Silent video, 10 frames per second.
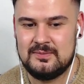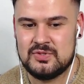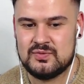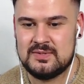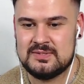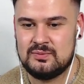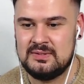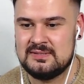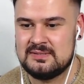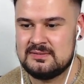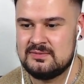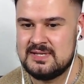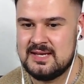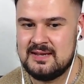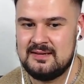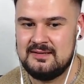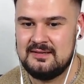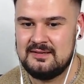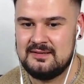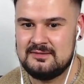which was released today.
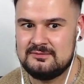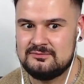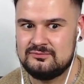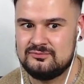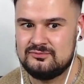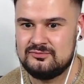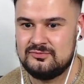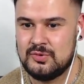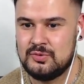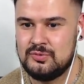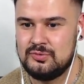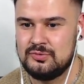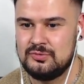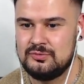Ooh.